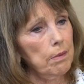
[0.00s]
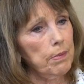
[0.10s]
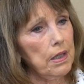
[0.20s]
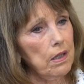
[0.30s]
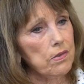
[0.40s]

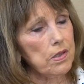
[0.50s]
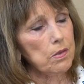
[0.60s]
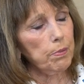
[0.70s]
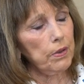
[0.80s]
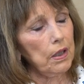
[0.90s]
because
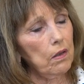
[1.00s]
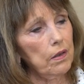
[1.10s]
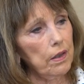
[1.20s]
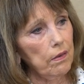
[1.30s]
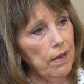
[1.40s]
it's pretty
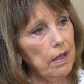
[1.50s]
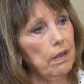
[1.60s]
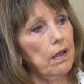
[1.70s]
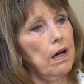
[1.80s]
clear that